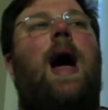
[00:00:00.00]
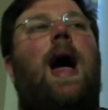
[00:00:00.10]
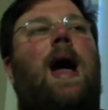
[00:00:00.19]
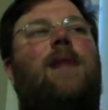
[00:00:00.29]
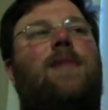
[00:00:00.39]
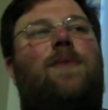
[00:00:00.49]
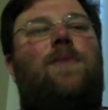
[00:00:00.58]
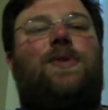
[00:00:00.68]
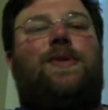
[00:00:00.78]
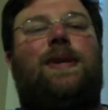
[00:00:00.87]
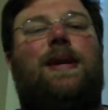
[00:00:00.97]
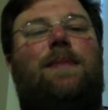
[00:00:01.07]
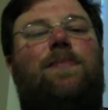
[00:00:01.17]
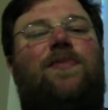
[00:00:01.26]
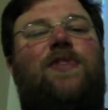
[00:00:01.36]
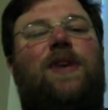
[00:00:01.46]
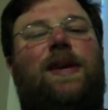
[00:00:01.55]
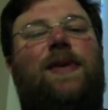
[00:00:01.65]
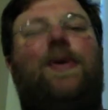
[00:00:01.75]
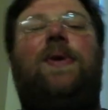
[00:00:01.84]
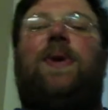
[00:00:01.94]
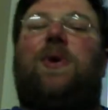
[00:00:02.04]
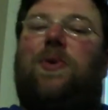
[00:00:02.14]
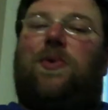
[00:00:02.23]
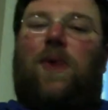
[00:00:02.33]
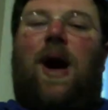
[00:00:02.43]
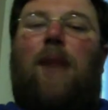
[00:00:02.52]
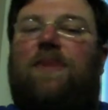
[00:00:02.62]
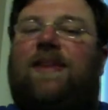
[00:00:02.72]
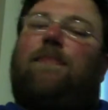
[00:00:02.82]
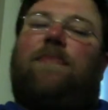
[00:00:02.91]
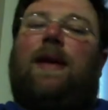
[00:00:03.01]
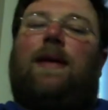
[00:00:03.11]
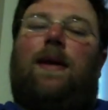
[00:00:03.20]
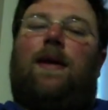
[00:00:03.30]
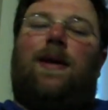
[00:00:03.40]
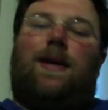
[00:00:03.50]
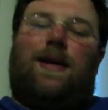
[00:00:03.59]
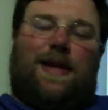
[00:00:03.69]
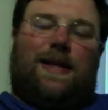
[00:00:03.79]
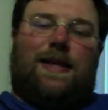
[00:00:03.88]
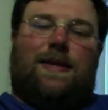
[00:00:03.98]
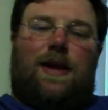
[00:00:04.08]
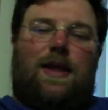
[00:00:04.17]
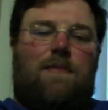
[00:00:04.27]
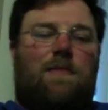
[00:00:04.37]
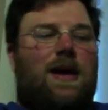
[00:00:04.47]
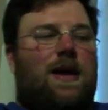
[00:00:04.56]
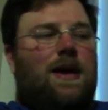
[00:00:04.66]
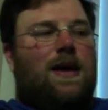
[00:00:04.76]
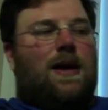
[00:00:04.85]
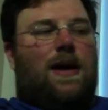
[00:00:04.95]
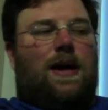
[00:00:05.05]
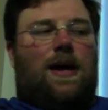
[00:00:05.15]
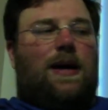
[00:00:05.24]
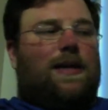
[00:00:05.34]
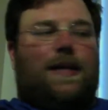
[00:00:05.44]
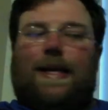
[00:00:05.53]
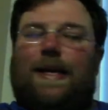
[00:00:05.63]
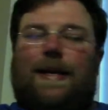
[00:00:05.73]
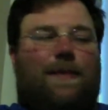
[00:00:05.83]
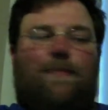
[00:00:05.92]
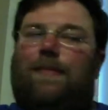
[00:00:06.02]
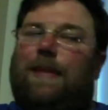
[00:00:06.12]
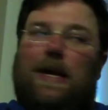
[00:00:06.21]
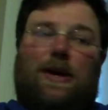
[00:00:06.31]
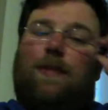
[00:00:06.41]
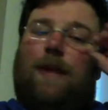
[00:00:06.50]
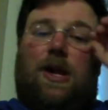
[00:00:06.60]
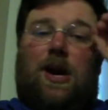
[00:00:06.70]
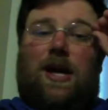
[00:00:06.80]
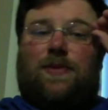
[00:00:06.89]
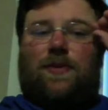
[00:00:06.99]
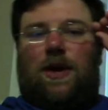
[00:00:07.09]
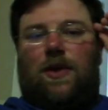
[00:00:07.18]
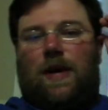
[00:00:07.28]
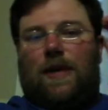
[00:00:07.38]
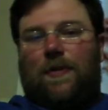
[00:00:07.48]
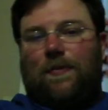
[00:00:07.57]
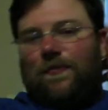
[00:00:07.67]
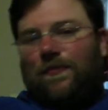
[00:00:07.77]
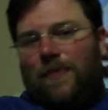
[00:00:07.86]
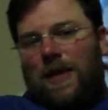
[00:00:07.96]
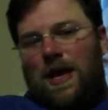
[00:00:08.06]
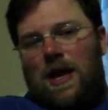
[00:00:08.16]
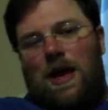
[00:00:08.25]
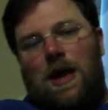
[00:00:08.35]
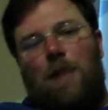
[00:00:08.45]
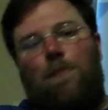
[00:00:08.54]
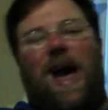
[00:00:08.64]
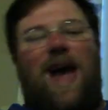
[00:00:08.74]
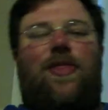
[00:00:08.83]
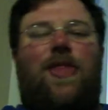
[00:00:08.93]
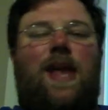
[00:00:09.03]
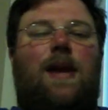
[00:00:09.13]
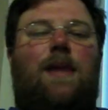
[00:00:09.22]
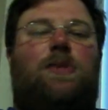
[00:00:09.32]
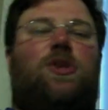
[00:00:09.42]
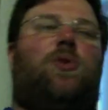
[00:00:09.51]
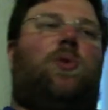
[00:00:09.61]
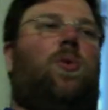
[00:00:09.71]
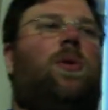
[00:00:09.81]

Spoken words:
and then once you get them secure, you can drop something like this on them, because they're going to be lost otherwise. Bad thing number 2.